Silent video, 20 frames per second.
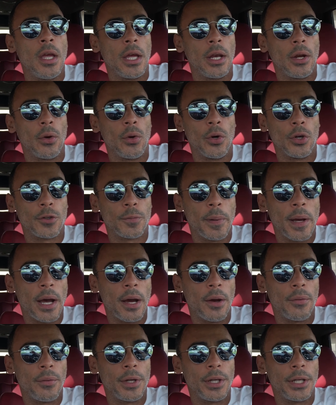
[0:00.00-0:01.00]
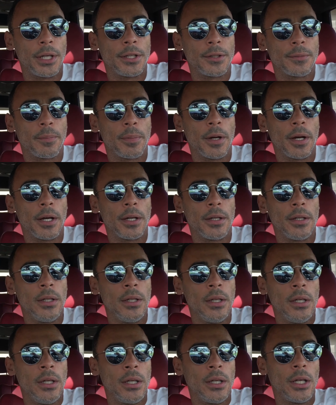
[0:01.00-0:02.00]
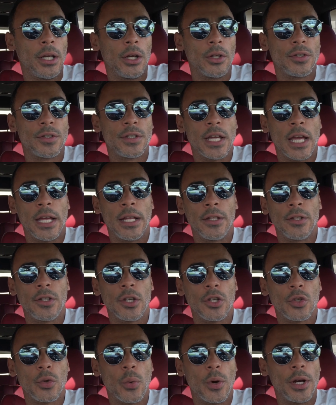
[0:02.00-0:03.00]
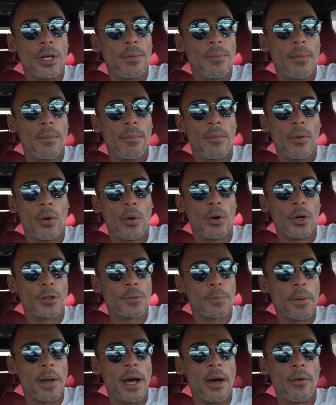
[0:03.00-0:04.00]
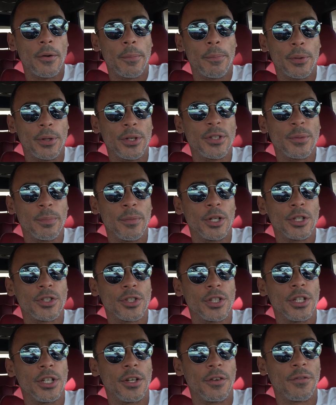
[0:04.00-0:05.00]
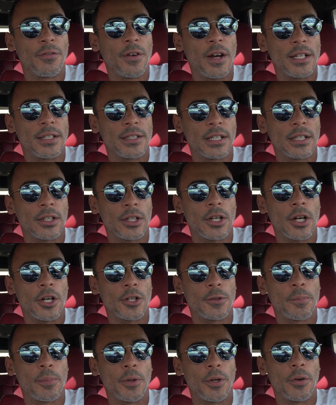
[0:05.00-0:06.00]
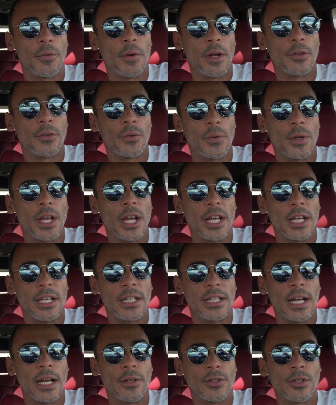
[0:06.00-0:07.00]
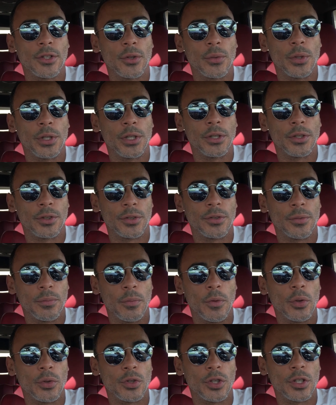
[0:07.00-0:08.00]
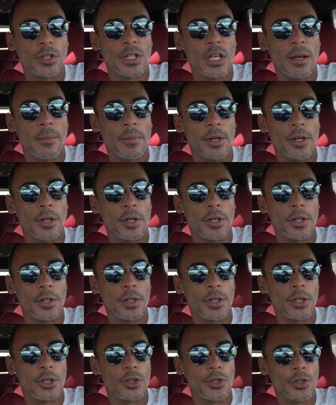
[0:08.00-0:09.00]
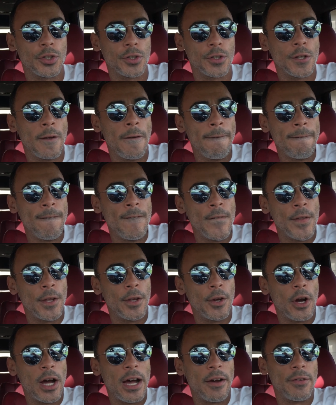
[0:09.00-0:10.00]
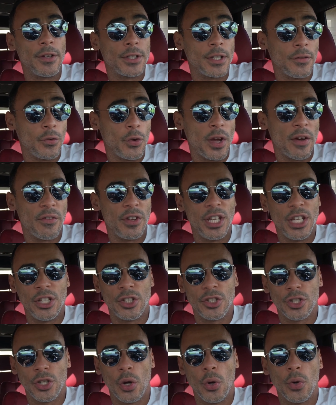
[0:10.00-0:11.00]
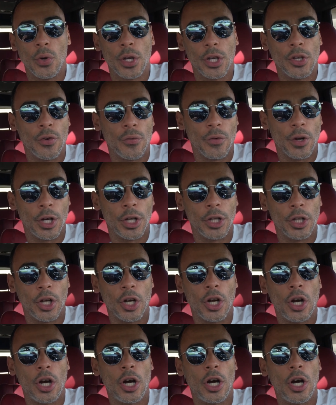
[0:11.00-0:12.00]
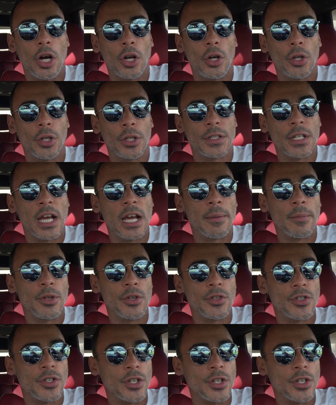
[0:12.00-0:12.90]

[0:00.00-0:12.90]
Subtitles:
in horsepower readings, but you know, 10 to 20 horsepower pretty much solidifies that the car's putting around 380 down to the wheels most of the time in good conditions. You know, obviously if you have heat soak and you're running the car hard all the time and you're